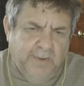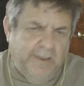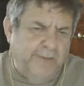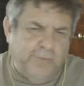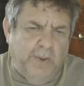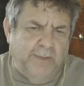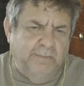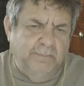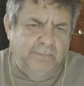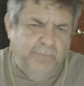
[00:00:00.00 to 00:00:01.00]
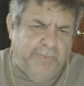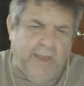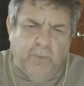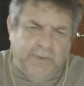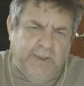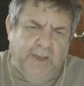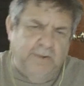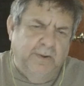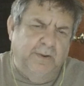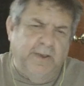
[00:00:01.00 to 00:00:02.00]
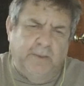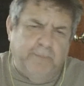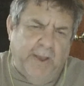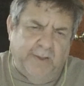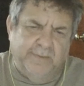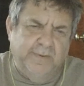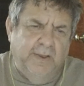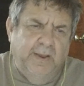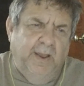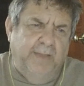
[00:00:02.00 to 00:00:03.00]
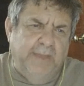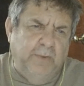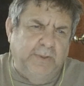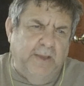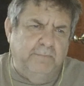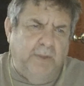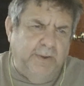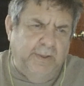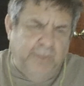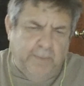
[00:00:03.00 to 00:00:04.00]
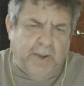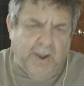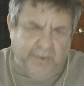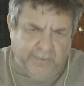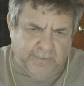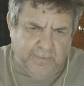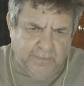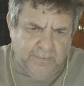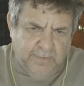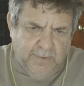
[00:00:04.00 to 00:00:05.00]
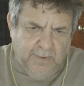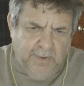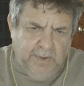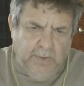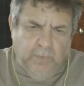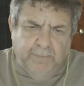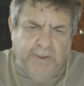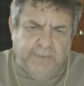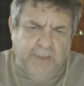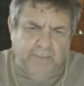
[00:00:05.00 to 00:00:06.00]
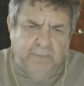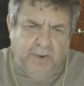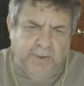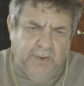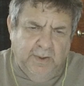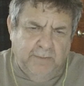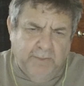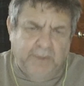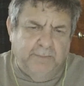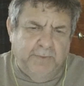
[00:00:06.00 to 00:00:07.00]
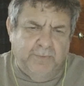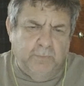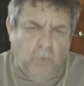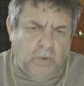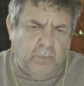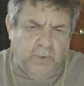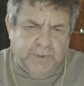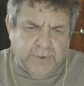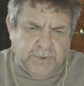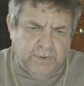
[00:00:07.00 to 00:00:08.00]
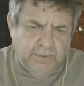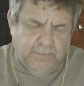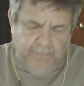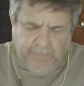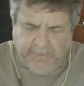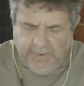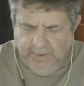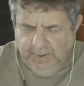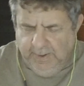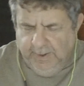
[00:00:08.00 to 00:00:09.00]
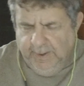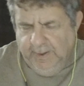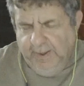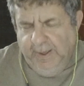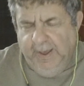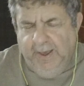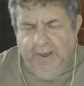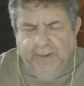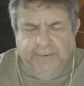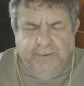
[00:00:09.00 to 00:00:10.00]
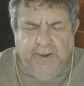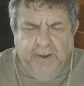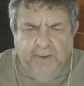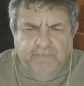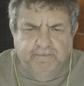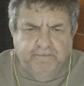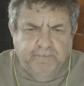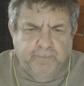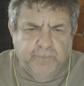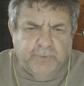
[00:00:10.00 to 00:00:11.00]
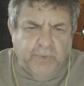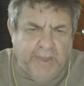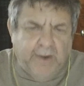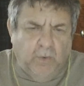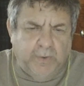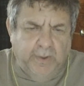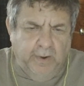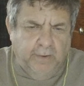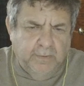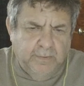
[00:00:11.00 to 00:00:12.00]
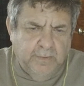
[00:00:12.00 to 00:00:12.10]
Guess what? They would get kickbacks, and they would get money in their pockets. It would make them money and make them even more rich, and so they don't care.